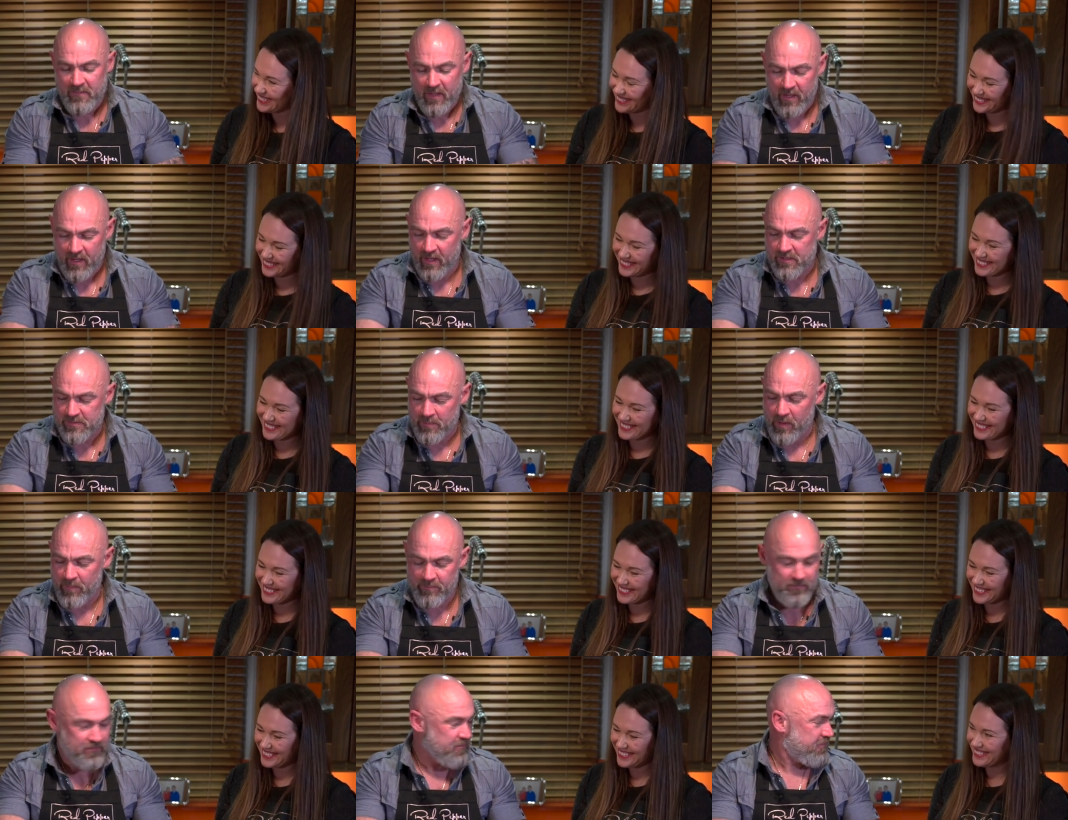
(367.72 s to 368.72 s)
Speaker 1: a
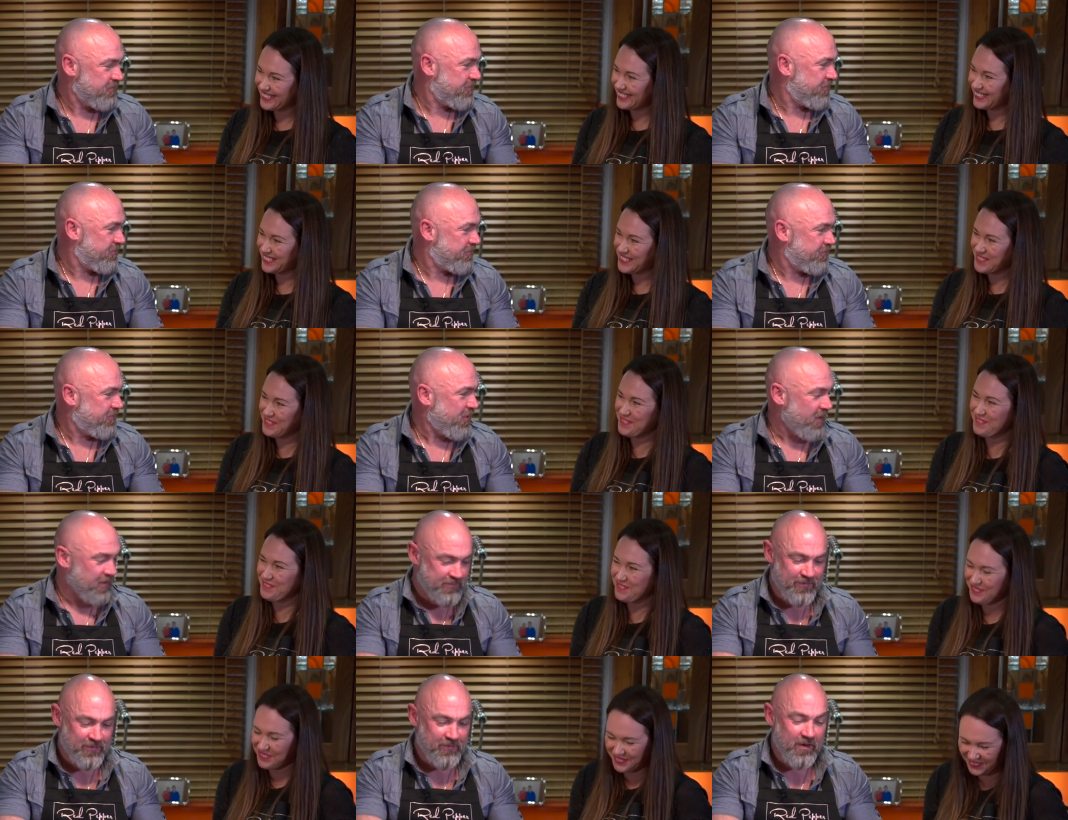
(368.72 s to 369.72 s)
small
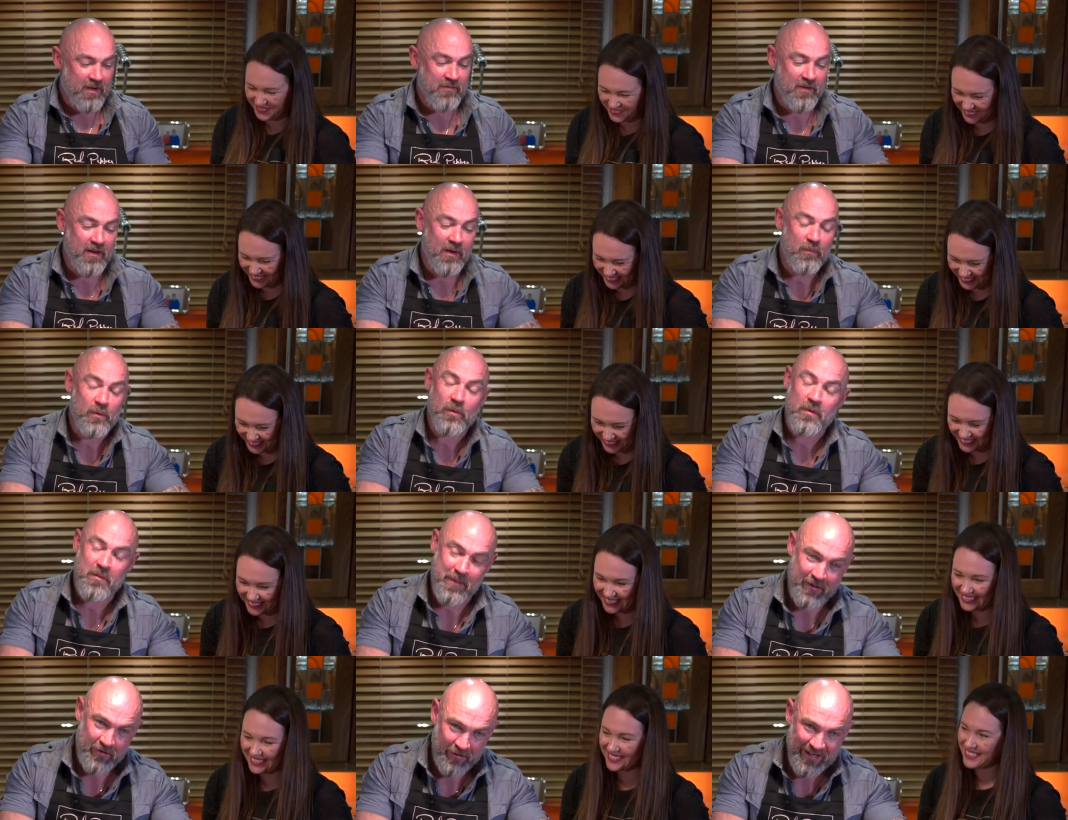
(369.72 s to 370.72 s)
pot for the gravy, and we're going
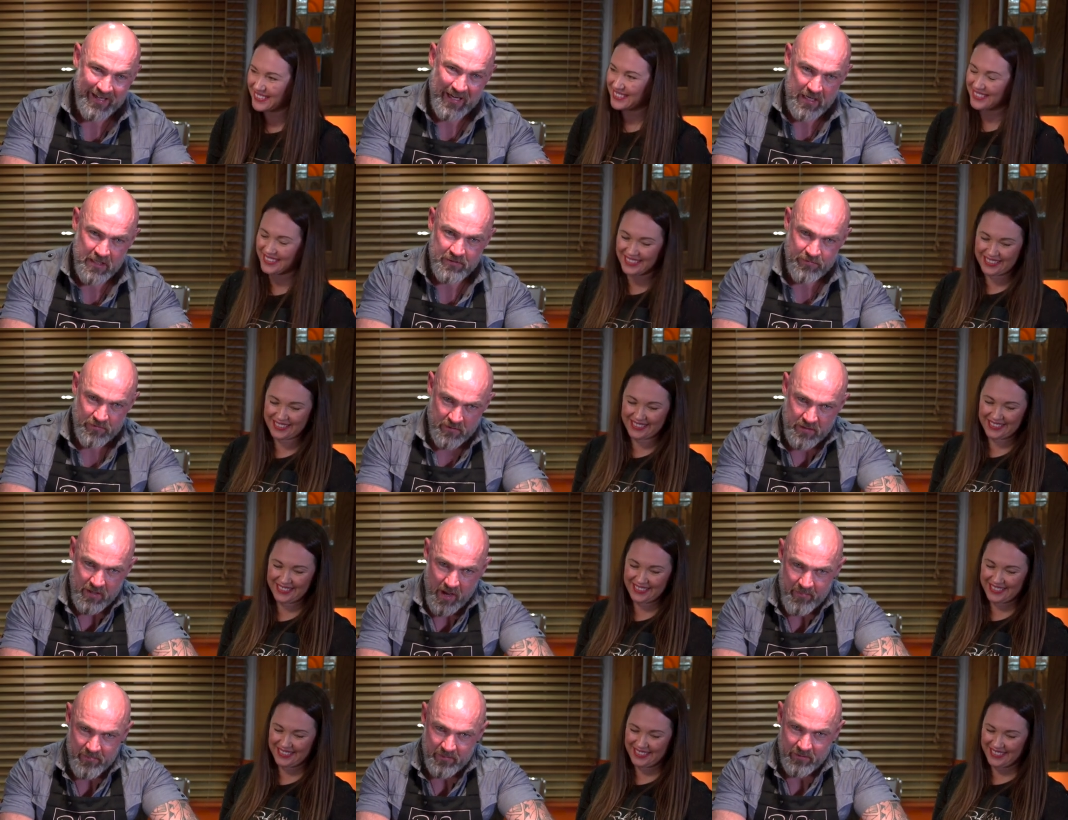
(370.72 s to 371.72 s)
to make our glaze for our
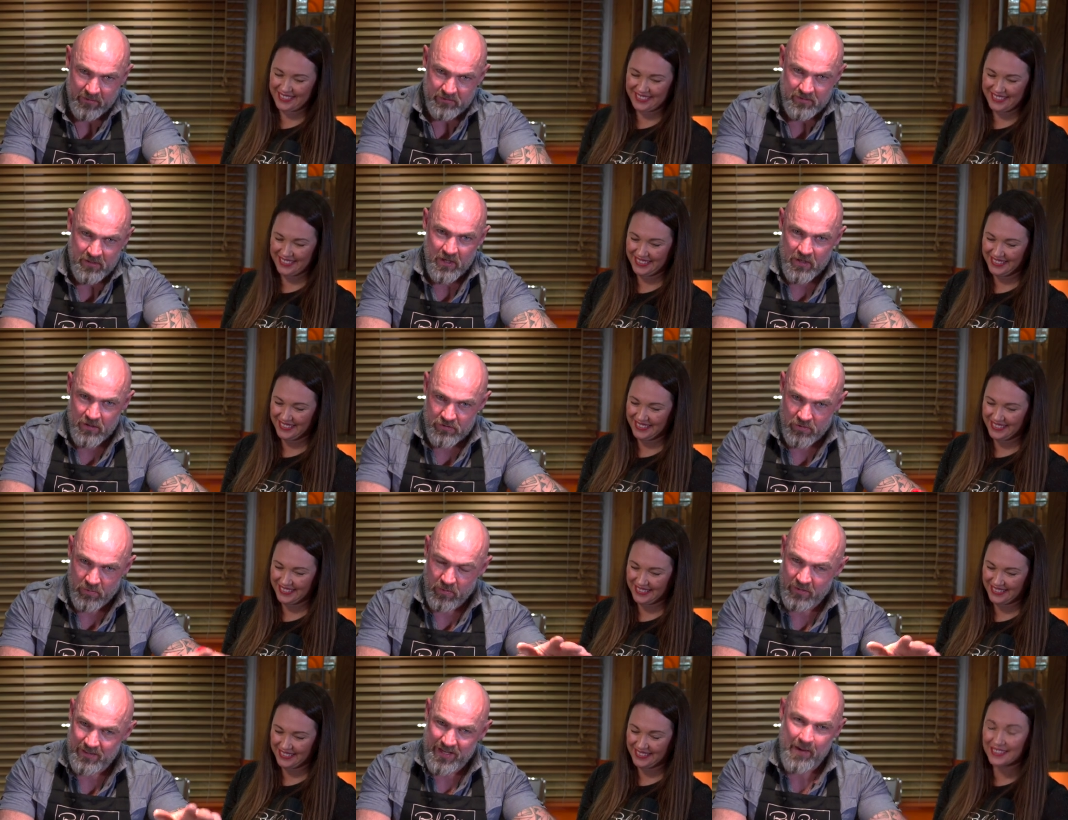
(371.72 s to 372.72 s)
gammon. This.
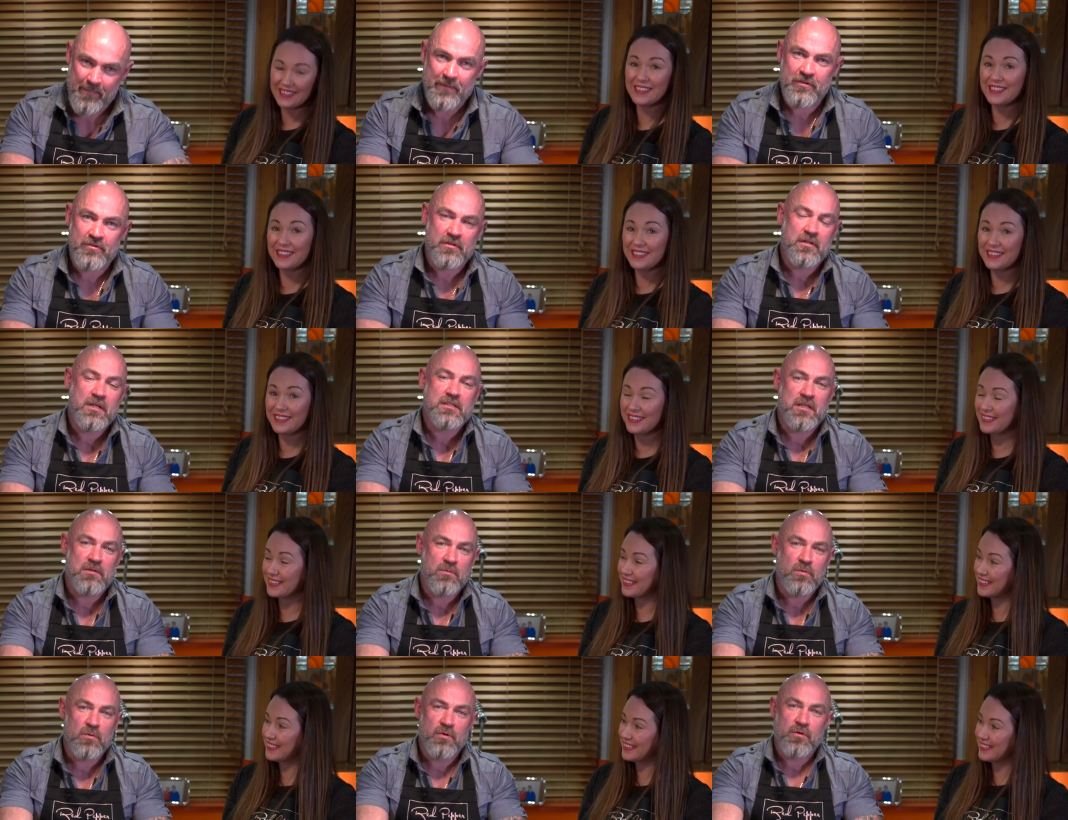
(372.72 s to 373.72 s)
So our gammon is the next
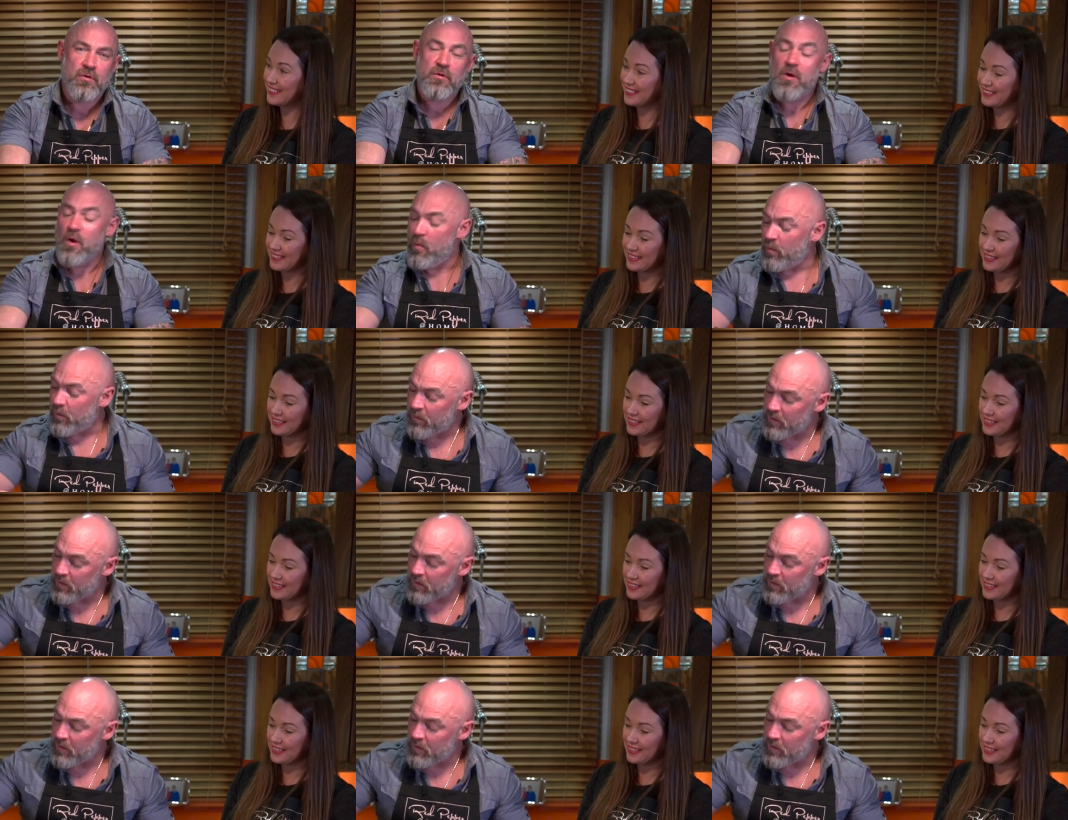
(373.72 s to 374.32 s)
thing we're going to do. We're